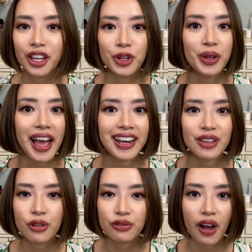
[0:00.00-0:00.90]
You can't
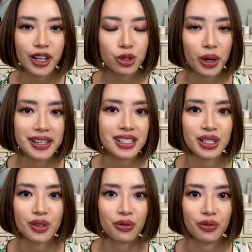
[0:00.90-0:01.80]
even find
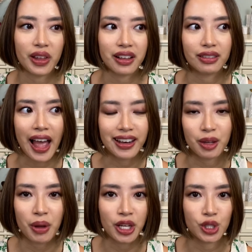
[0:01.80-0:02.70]
traces of like landing
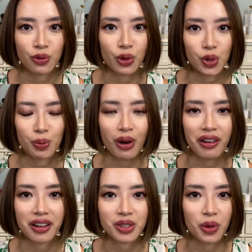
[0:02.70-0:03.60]
pages for those
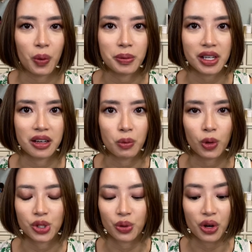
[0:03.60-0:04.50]
products on the website
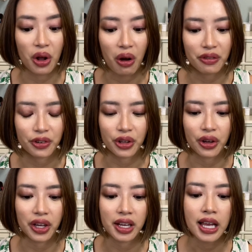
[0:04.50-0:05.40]
anymore. So they're gone for
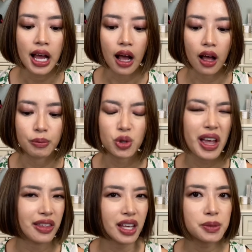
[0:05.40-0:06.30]
good. Um, so
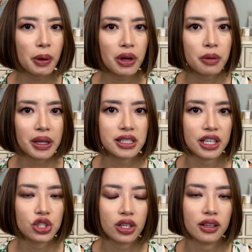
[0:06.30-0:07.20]
yeah, that's my
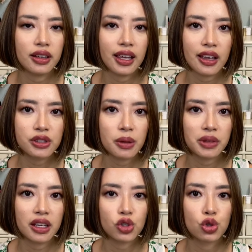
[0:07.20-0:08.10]
recommendation. If
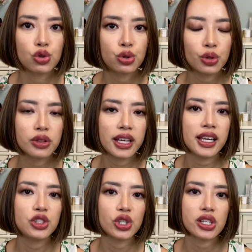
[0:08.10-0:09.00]
something is
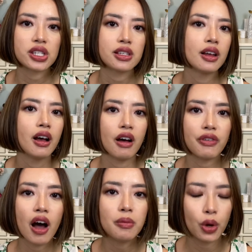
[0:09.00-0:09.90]
truly just of
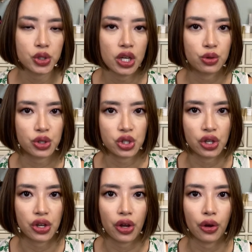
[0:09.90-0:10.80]
utmost interest to
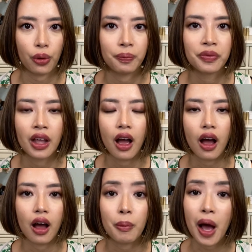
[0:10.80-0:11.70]
you,
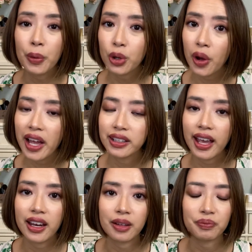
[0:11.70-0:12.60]
um, I would go ahead and
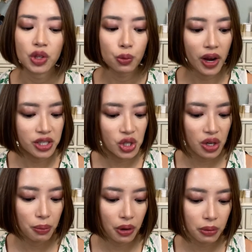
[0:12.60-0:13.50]
get it. The rest you
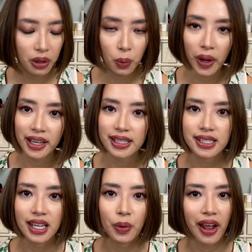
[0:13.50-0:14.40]
can probably wait and
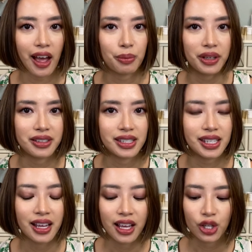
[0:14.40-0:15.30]
see what happens.
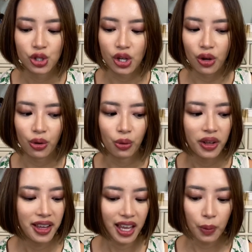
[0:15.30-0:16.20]
So
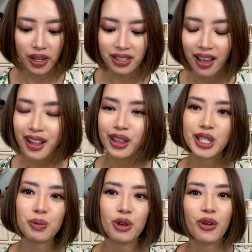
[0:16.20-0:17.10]
anyways,
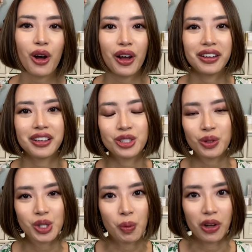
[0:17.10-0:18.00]
let's move on to
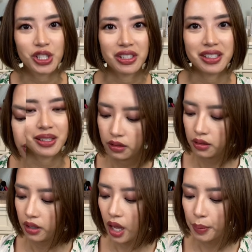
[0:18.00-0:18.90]
the swatches.
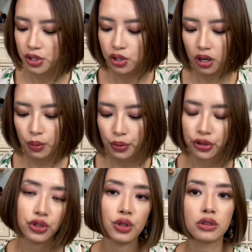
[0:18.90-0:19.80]
I'm going to start
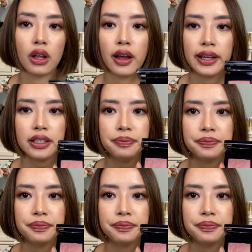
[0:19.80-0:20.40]
with Nude Glide.